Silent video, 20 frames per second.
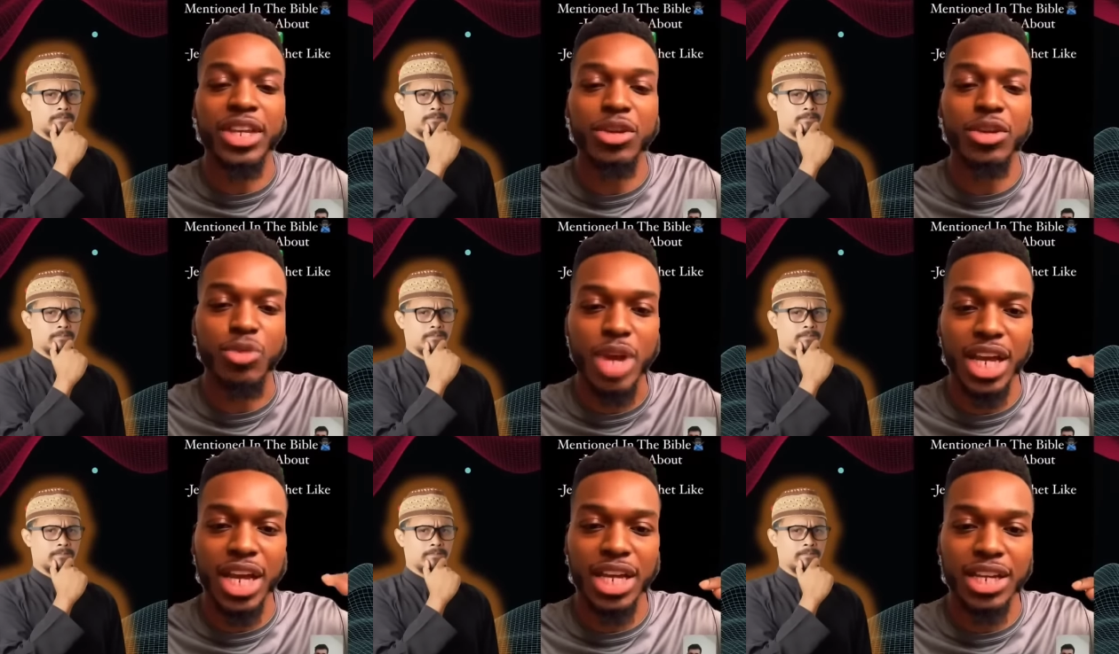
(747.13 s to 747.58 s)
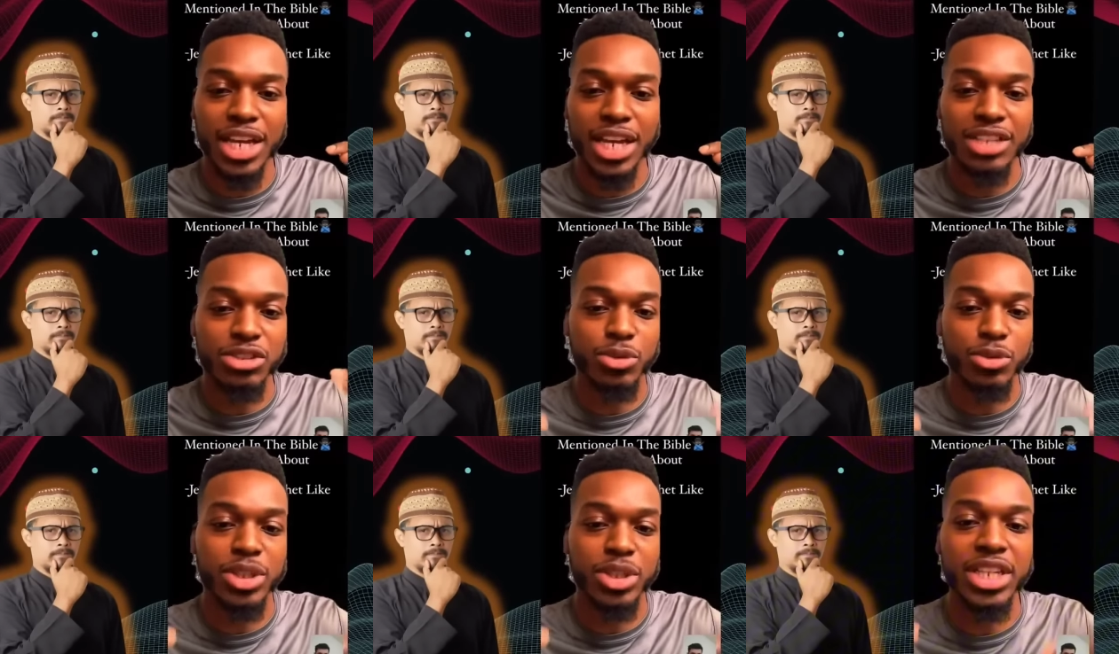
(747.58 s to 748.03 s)
Speaker 1: recognize and
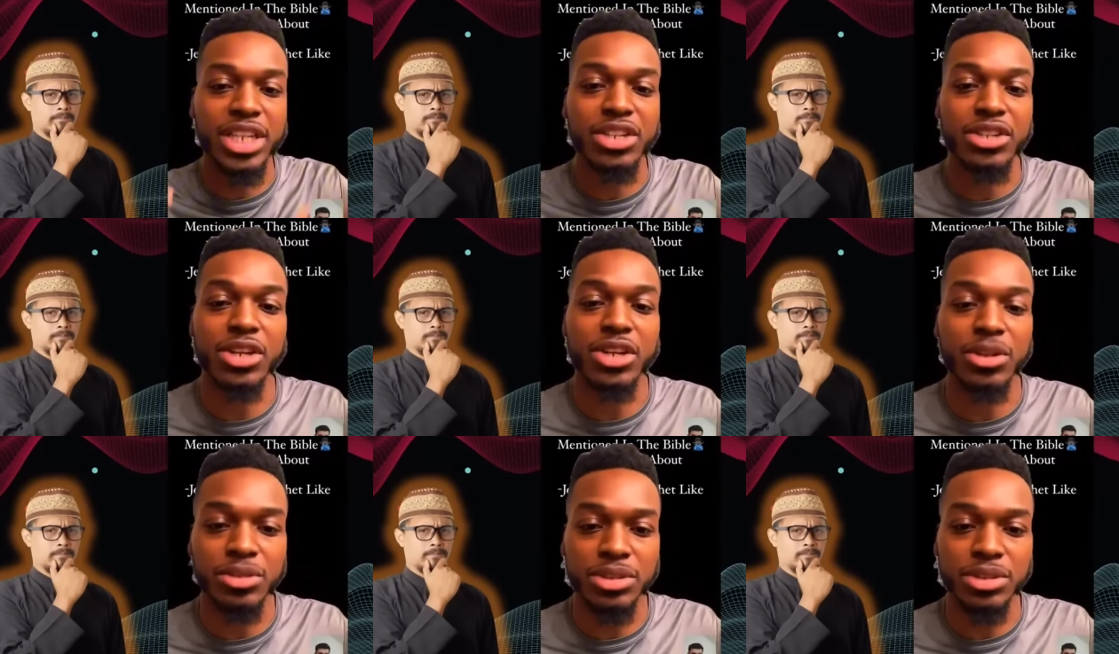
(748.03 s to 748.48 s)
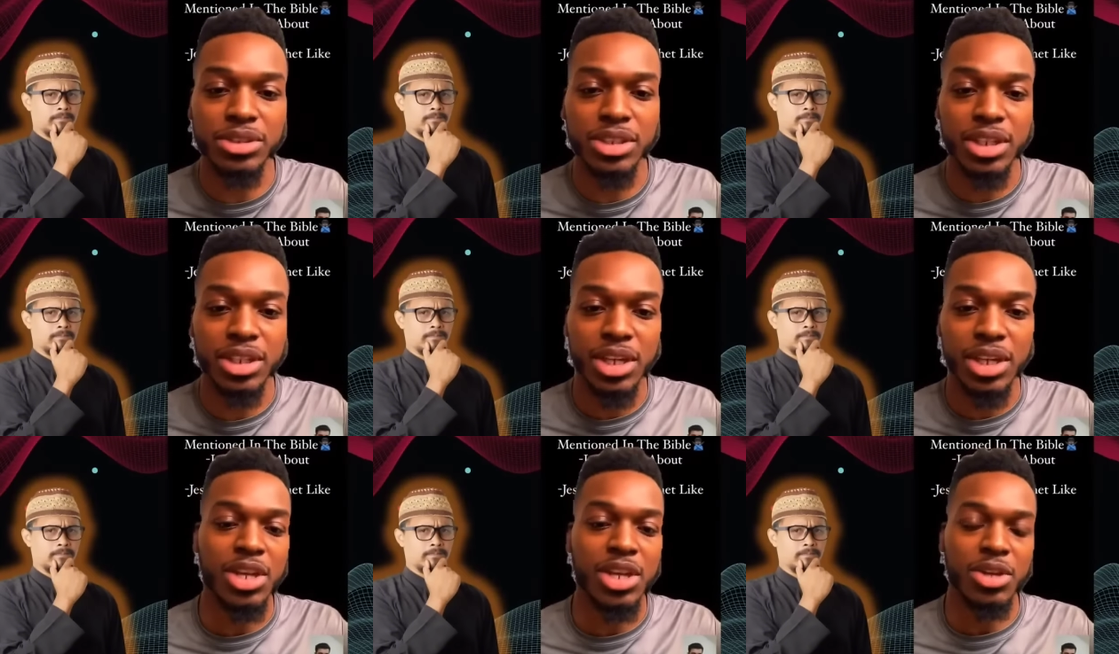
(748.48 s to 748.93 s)
what they don't.
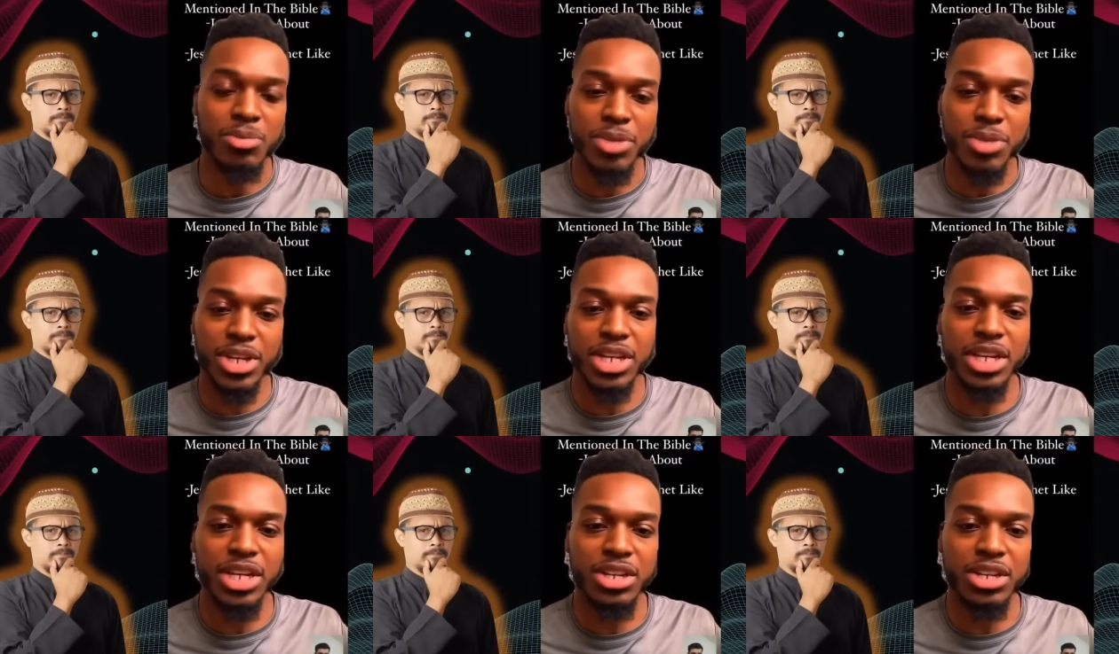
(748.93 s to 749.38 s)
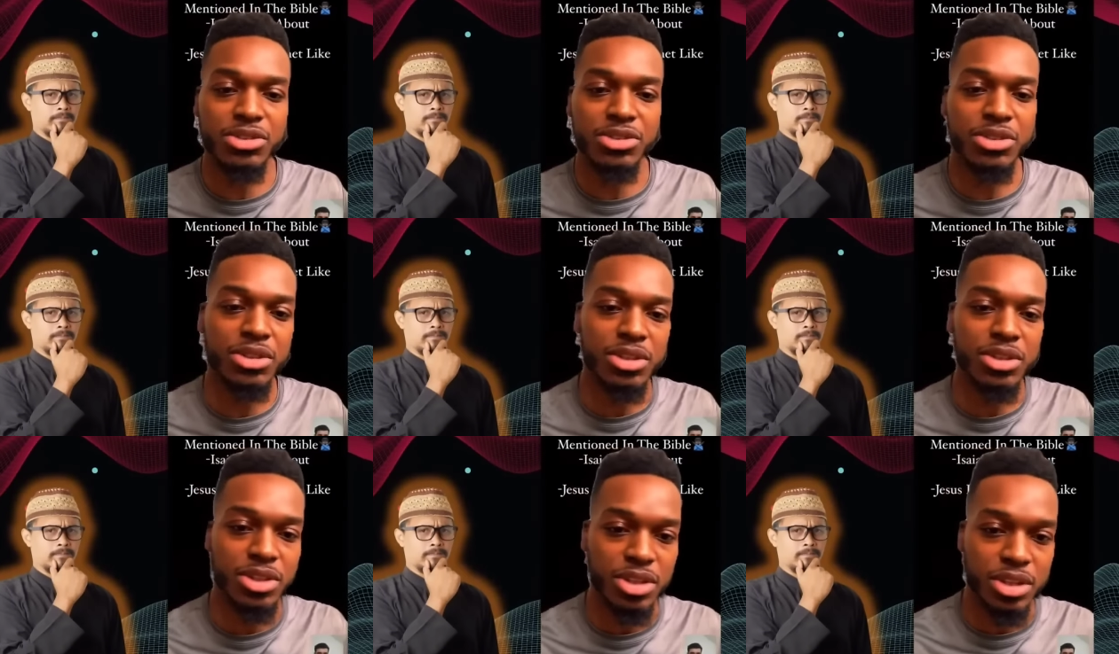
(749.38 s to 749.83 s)
Because yeah,
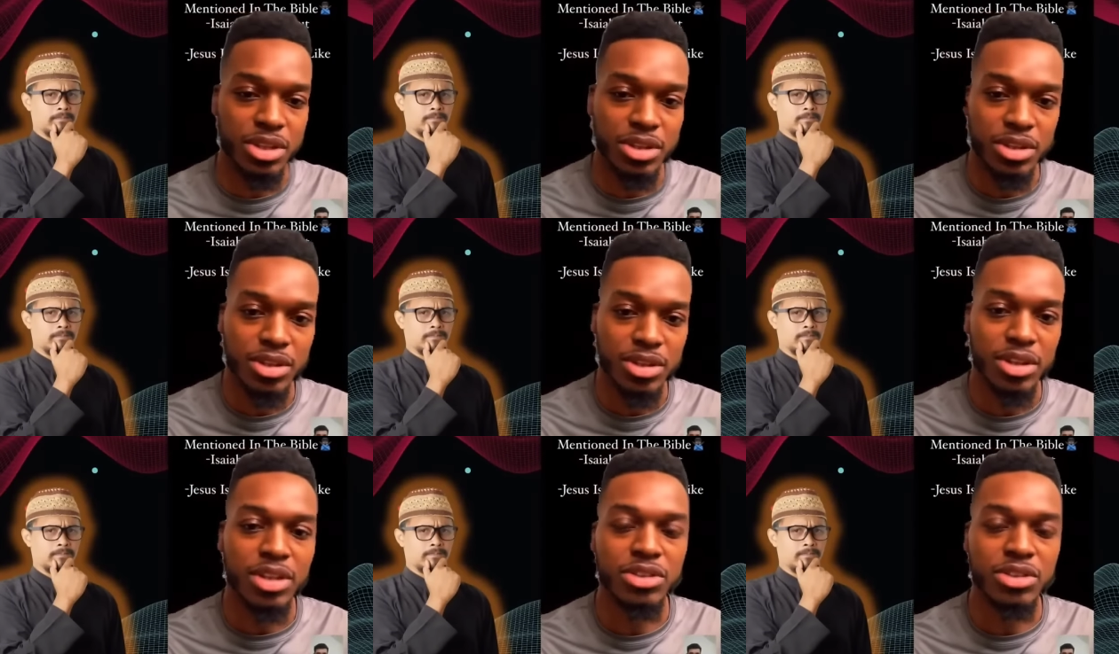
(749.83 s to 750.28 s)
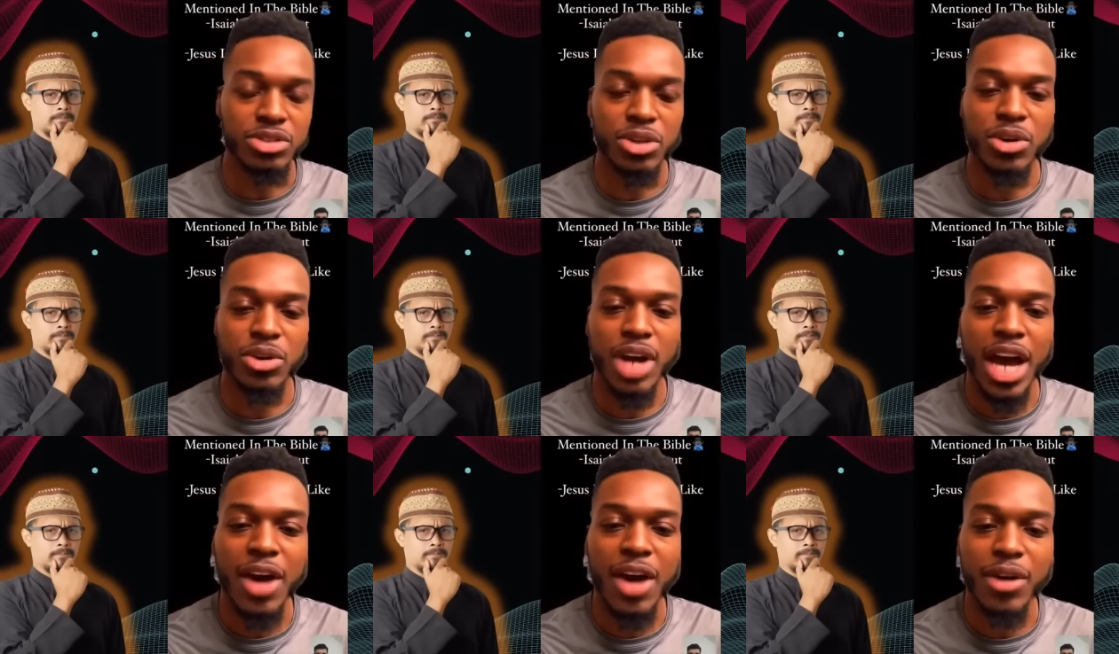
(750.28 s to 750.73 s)
so, so
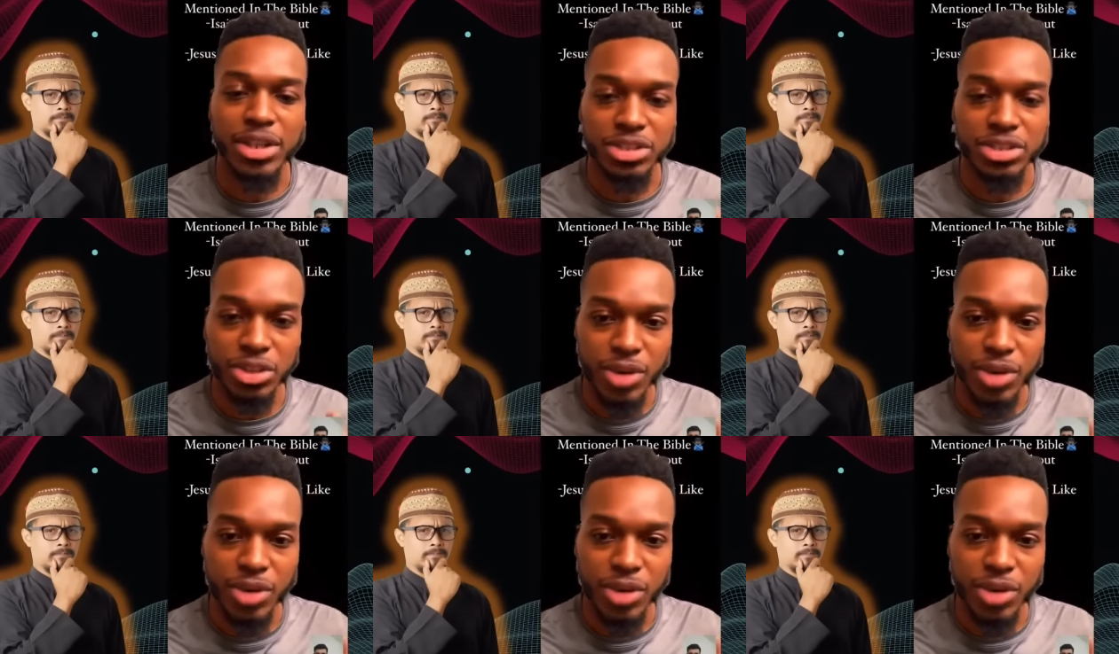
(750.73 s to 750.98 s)
how so